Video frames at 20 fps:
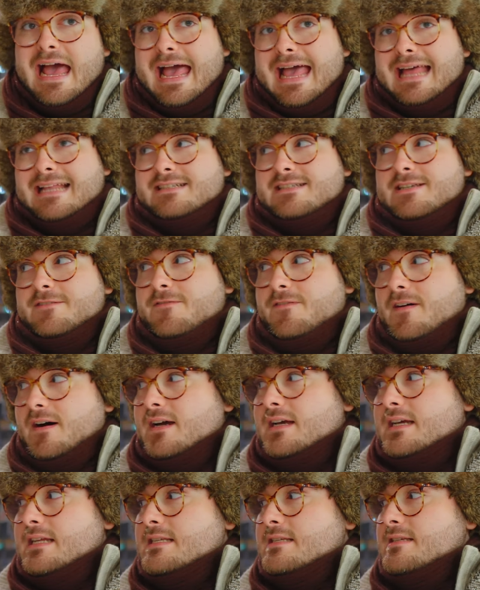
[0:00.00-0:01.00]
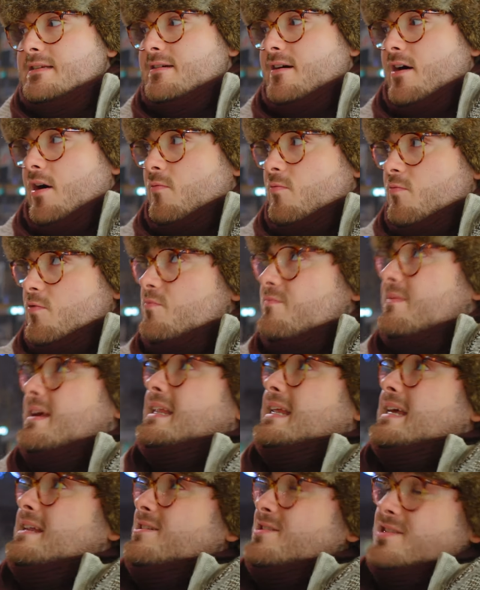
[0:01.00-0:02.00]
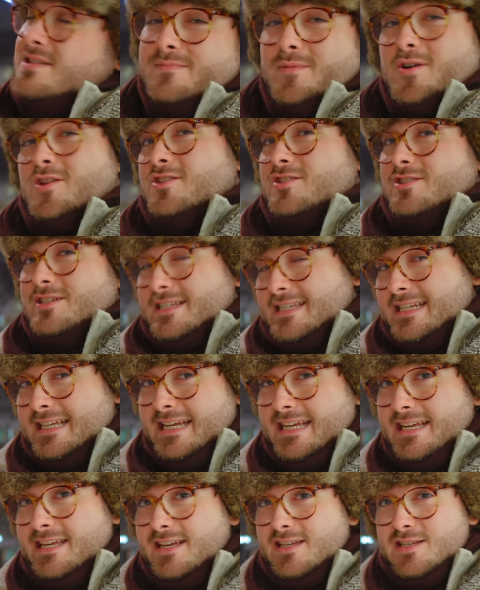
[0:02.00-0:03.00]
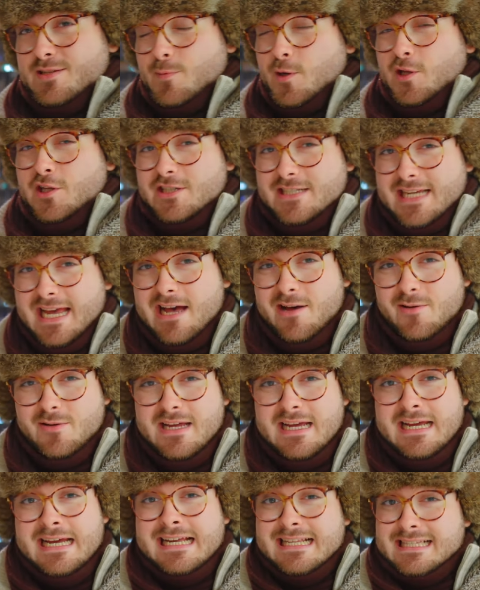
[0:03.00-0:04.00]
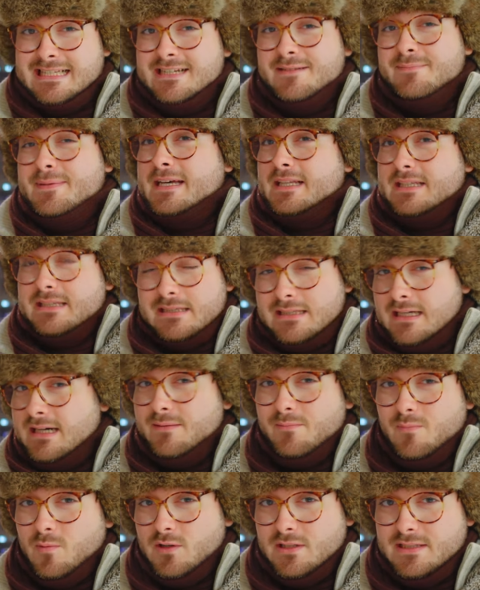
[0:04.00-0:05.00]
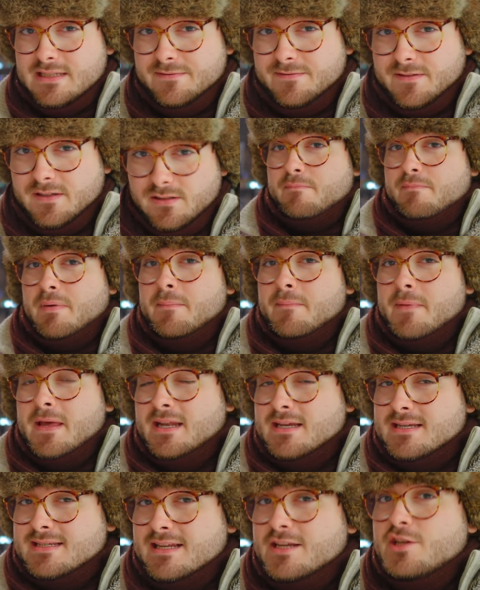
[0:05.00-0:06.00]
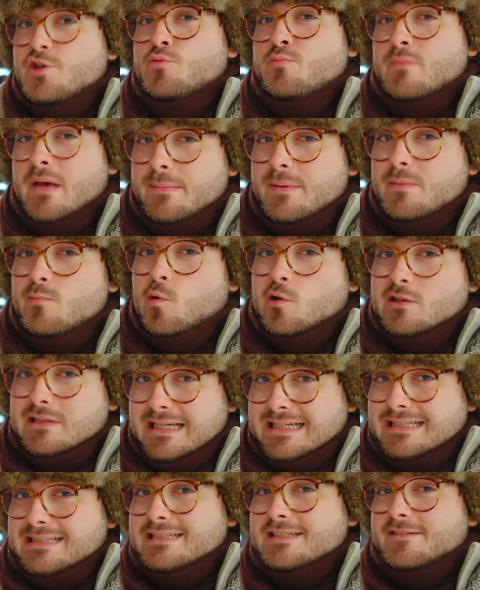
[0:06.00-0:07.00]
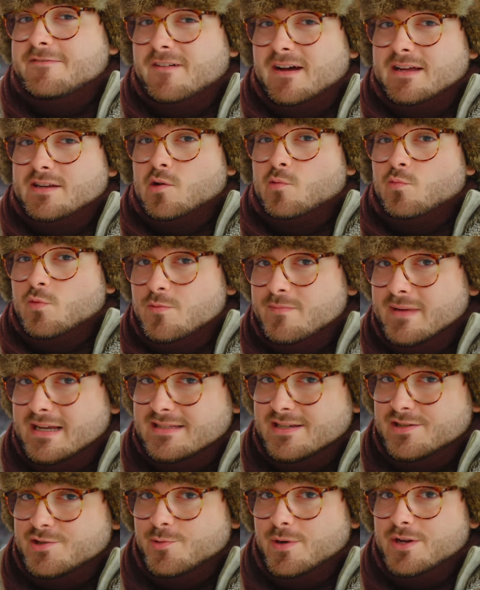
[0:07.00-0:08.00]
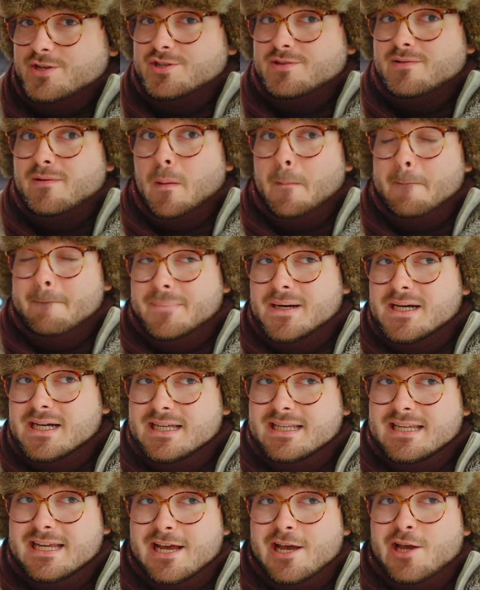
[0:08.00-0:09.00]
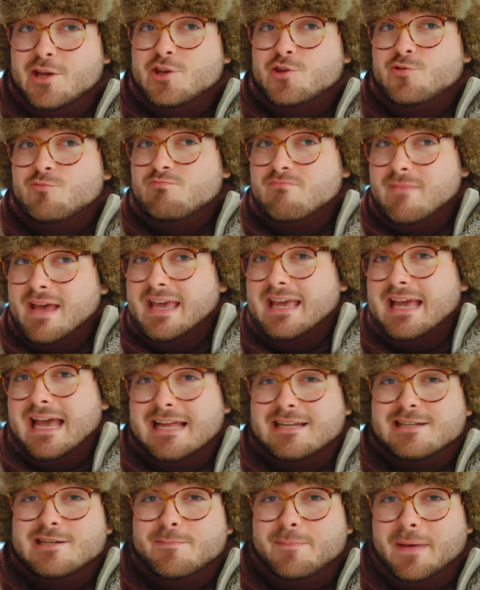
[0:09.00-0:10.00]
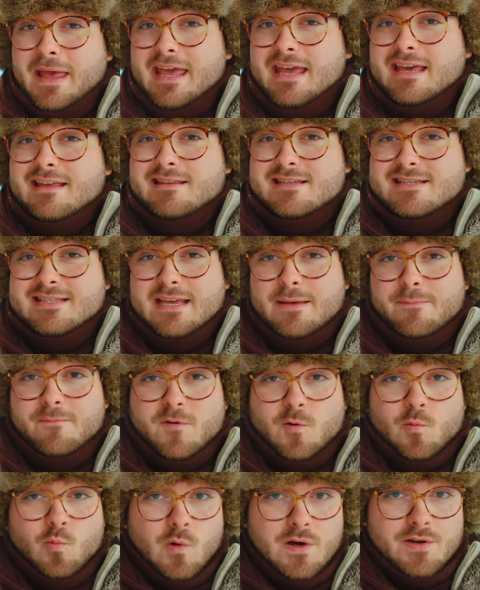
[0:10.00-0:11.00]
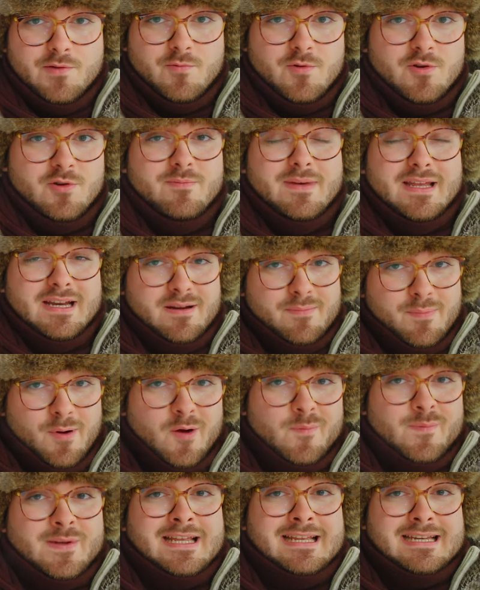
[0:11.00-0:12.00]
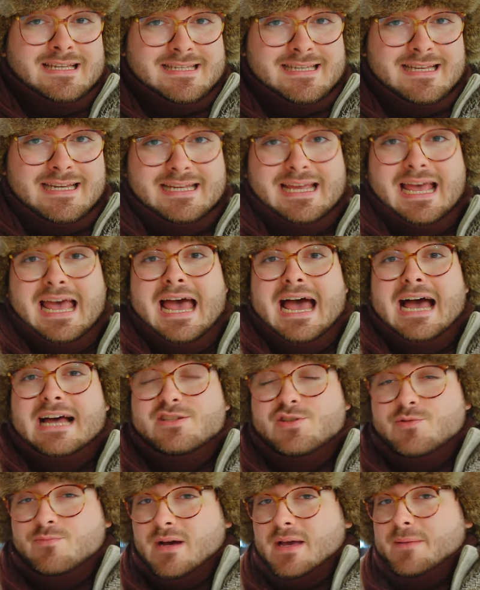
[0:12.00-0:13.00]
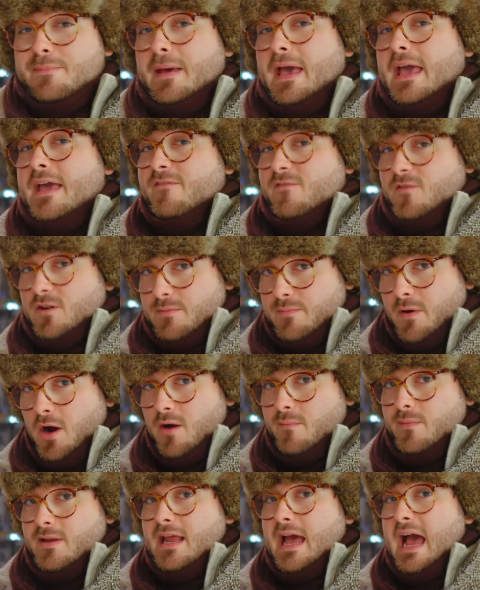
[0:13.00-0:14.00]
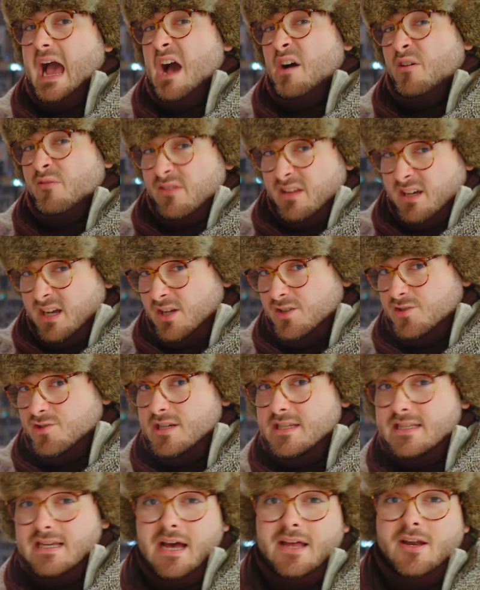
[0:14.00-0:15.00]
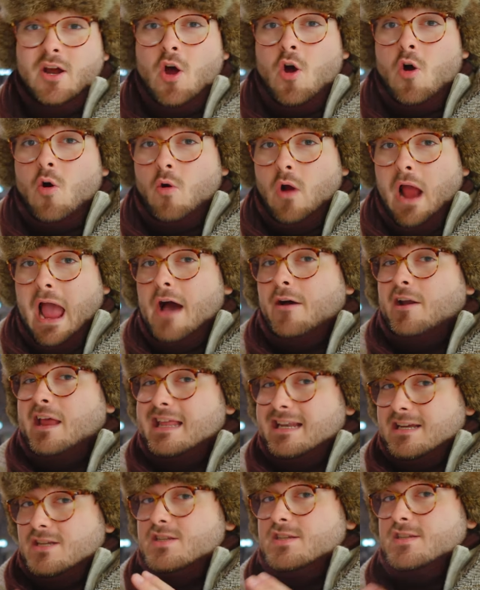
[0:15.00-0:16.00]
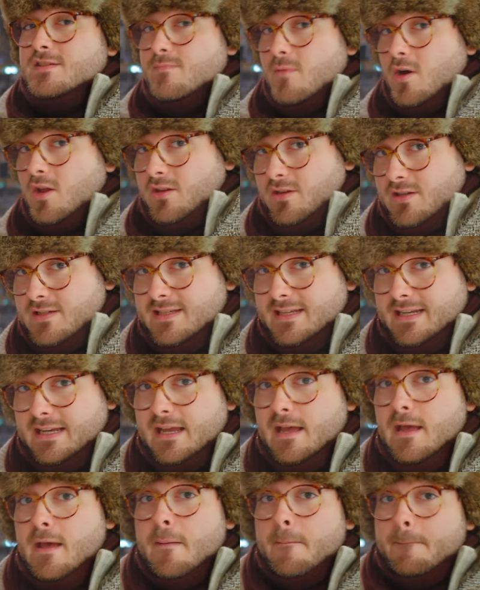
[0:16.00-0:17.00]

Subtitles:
And to find a roommate in a smaller city, a smaller town, is going to be a lot more difficult. But in a city, you may be more likely to find a roommate situation, but you may end up paying the same for one room in an apartment in a city as you might pay for an apartment out in the countryside or out in a smaller city.